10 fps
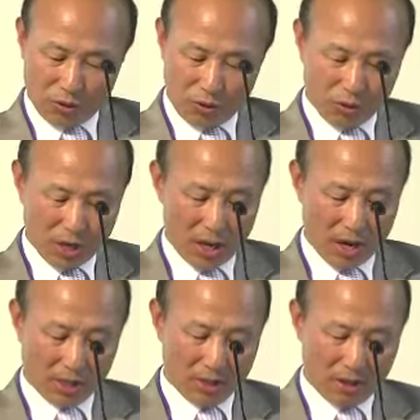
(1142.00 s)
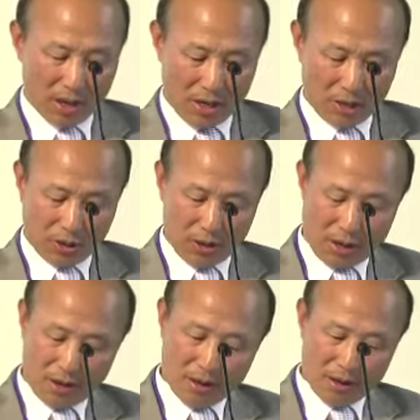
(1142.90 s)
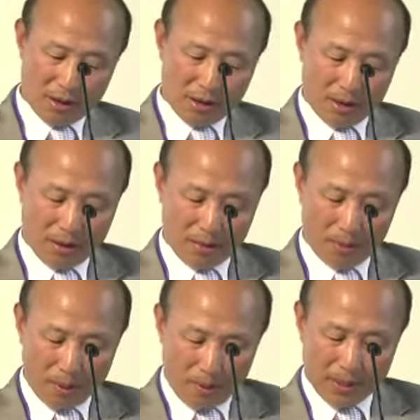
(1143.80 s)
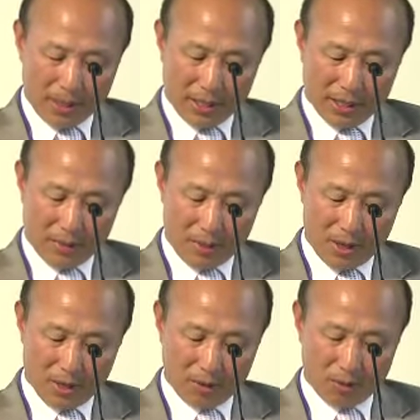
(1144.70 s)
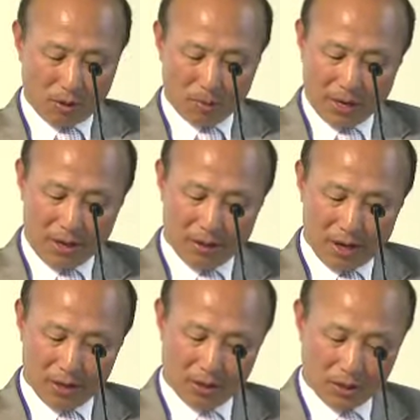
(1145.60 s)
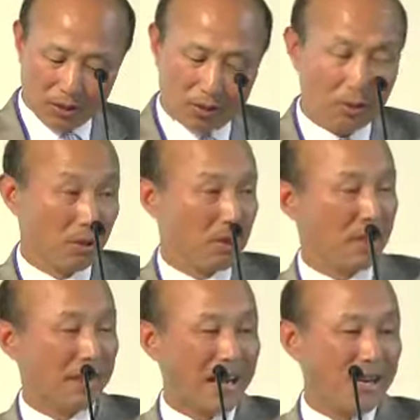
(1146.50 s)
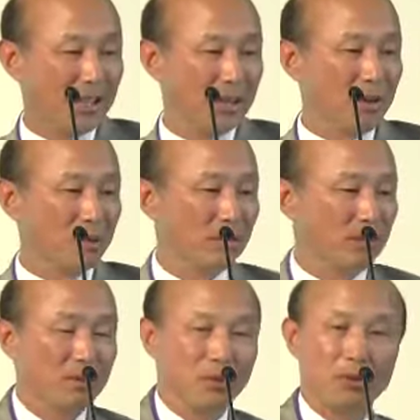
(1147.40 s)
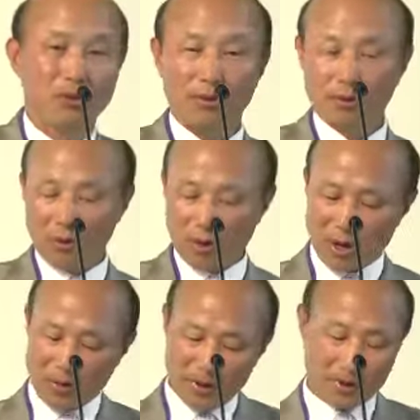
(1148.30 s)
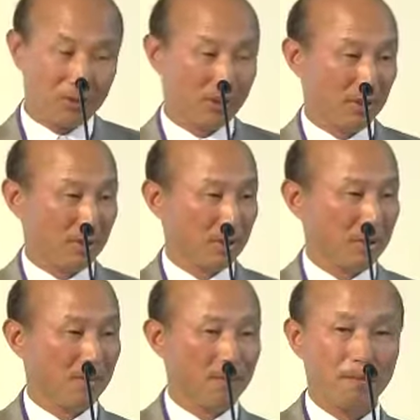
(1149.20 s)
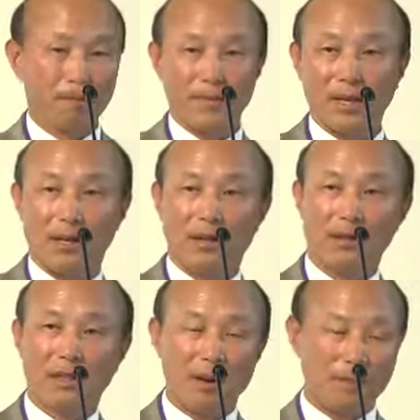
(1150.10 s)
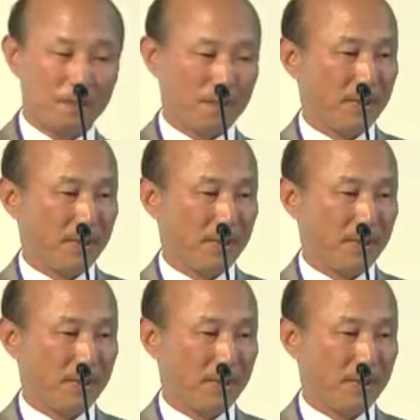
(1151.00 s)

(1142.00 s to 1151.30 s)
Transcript: to utilize knowledge properly, not merely to obtain knowledge. So knowledge construction through collaboration is the top